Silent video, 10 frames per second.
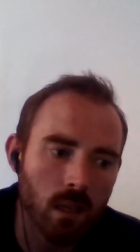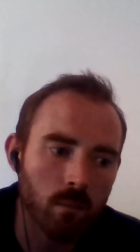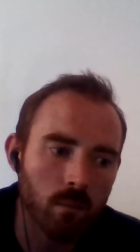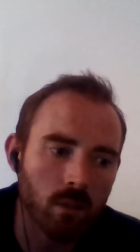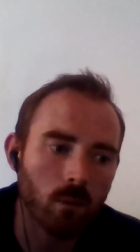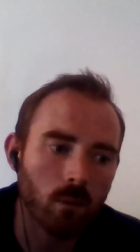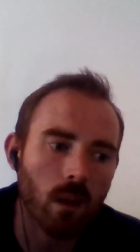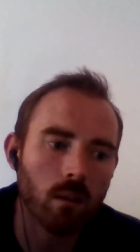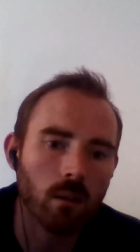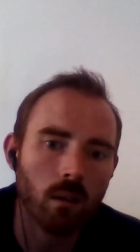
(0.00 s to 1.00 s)
to do that,
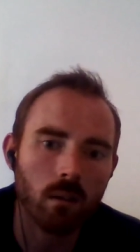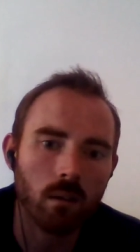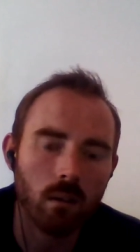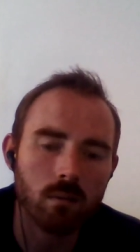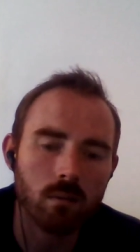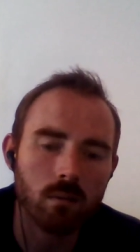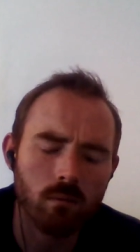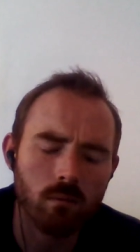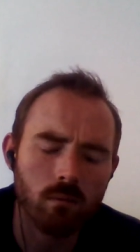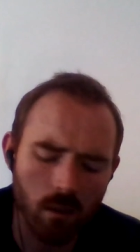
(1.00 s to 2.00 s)
and it's it's
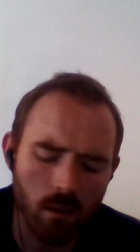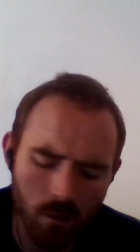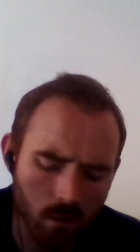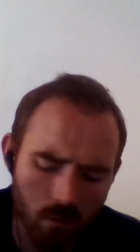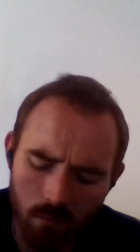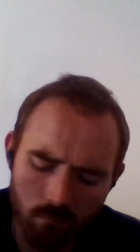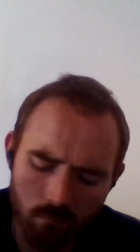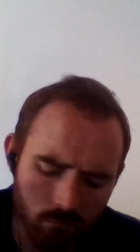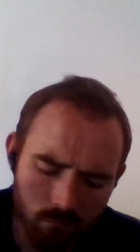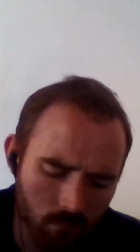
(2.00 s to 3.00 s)
really I, I, I
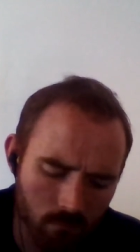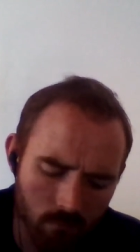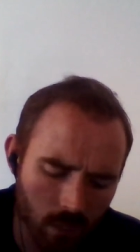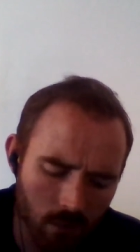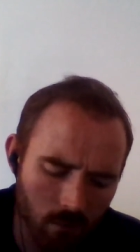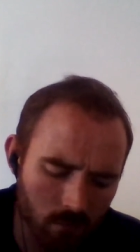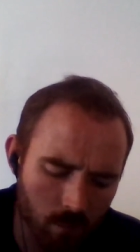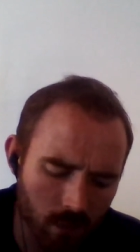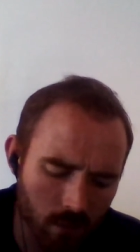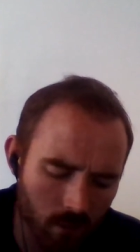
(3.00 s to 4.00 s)
cannot
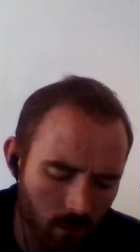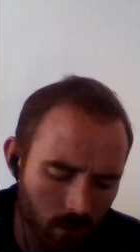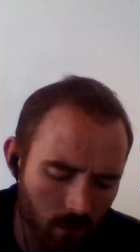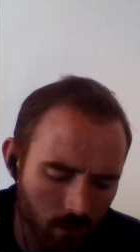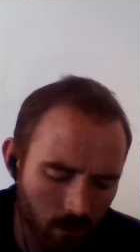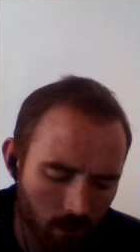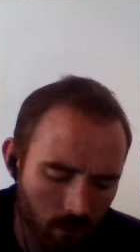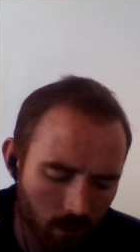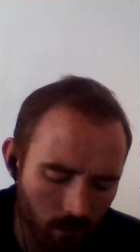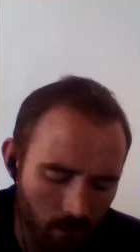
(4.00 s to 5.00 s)
speak
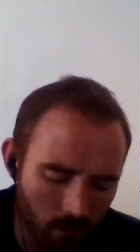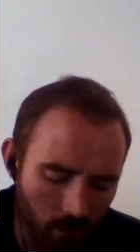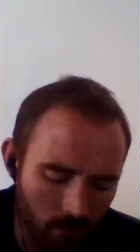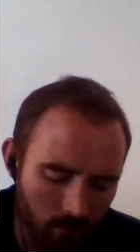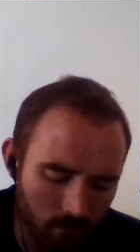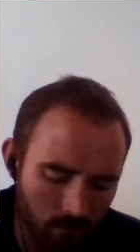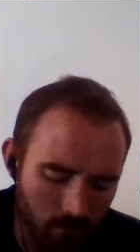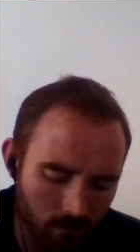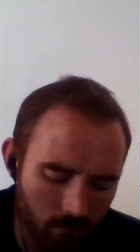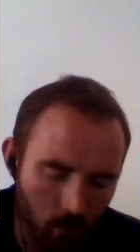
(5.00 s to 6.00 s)
uh,
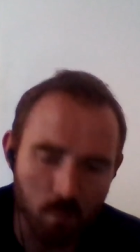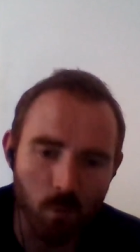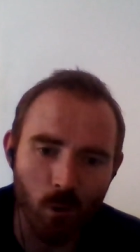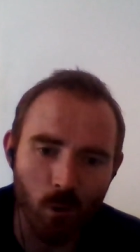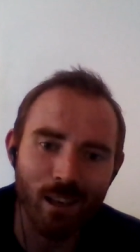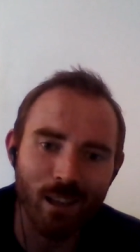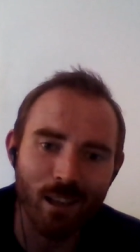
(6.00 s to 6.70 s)
much more highly of it.